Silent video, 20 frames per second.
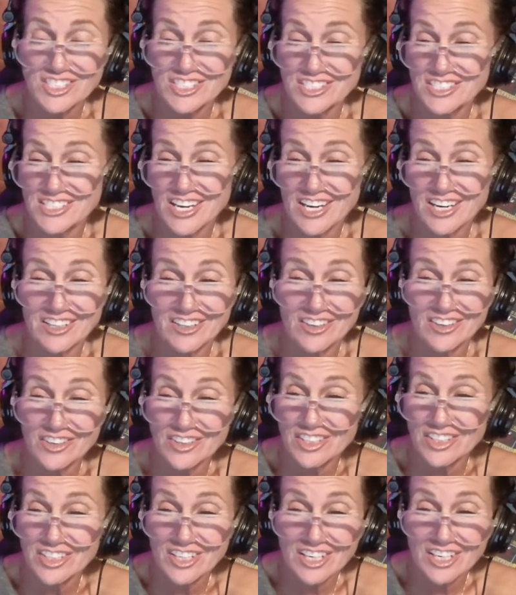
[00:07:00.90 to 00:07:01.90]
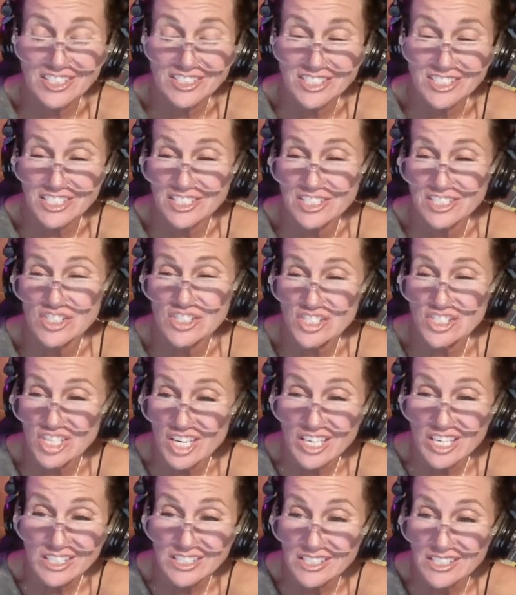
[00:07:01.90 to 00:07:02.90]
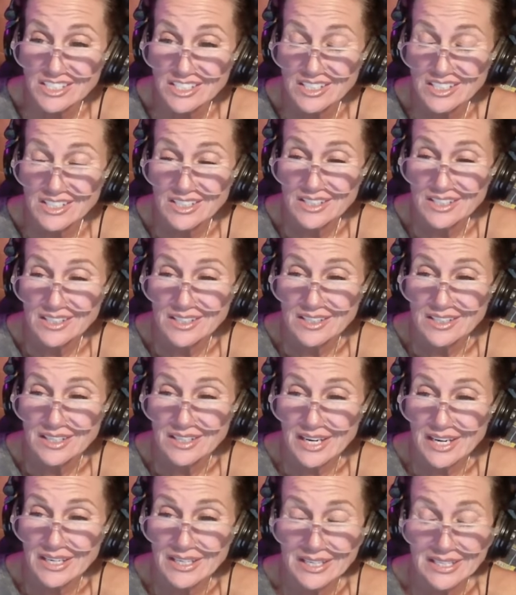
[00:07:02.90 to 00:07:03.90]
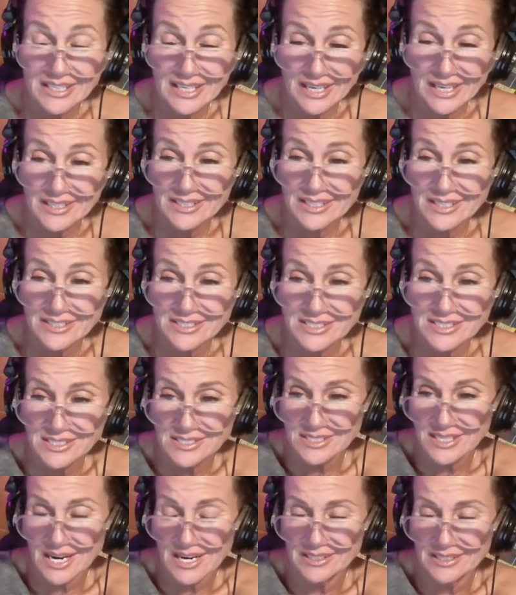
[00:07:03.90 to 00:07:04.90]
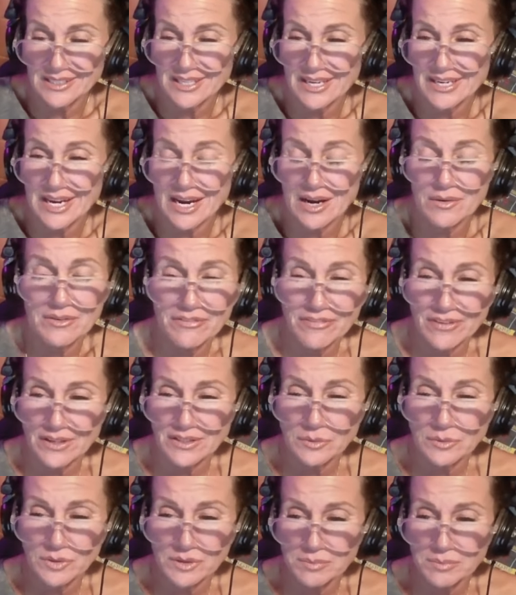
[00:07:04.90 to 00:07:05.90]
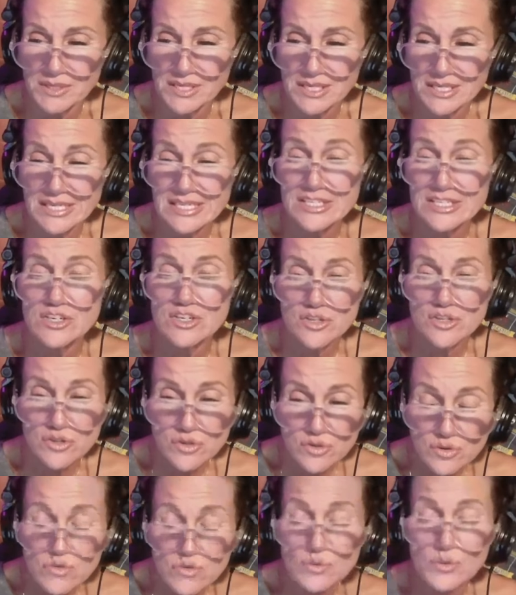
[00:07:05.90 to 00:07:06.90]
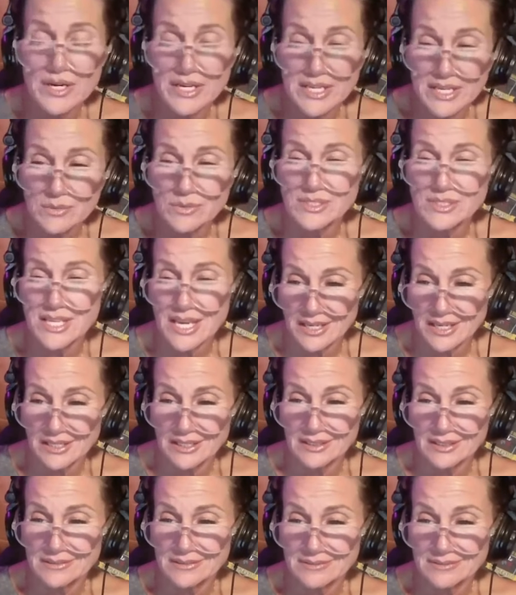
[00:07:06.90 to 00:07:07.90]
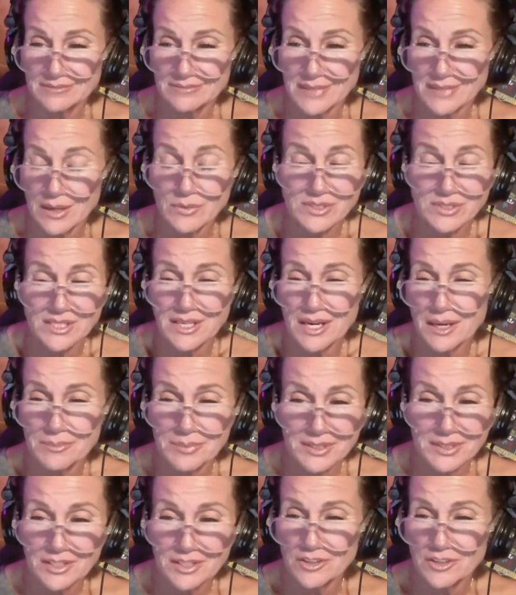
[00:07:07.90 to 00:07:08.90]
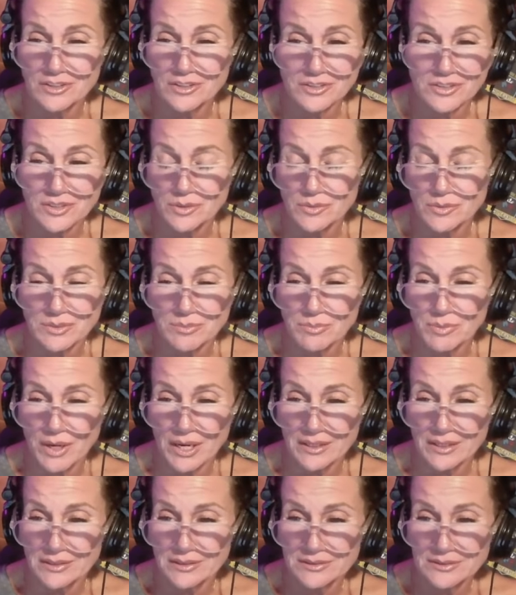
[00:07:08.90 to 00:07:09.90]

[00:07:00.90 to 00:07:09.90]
he's not going to cause any shit. And again, it's just kind of like how he felt with me. He knew what he was getting. I was a company girl, and so was Bret.